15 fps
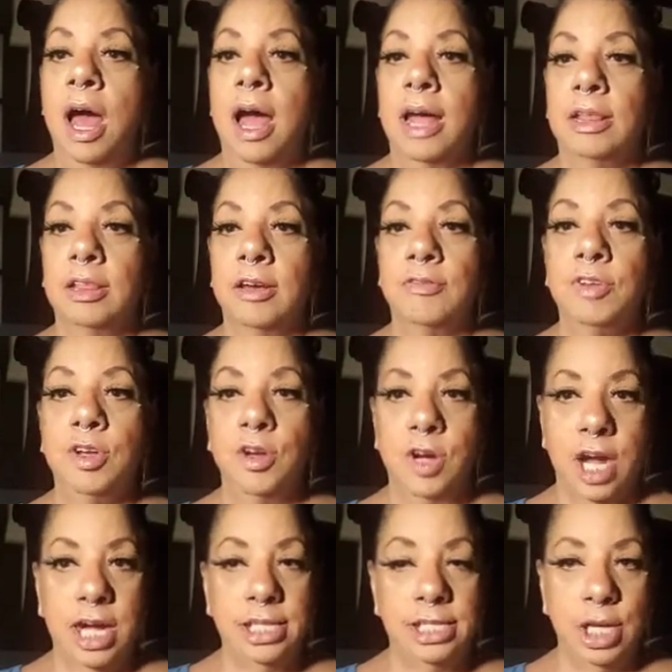I love you
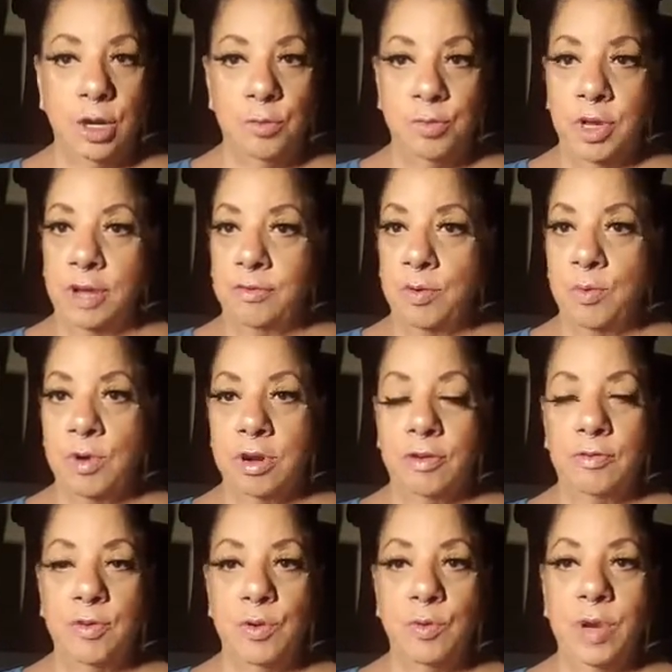guys. I hope you have a
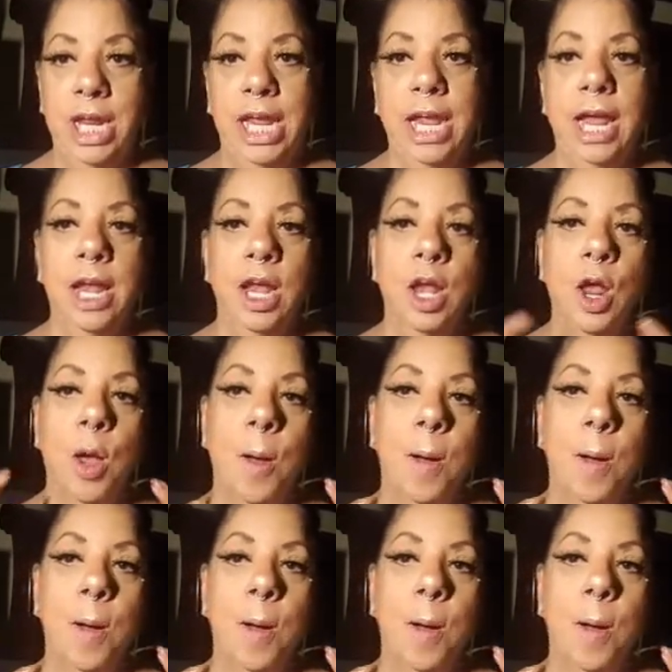wonderful weekend.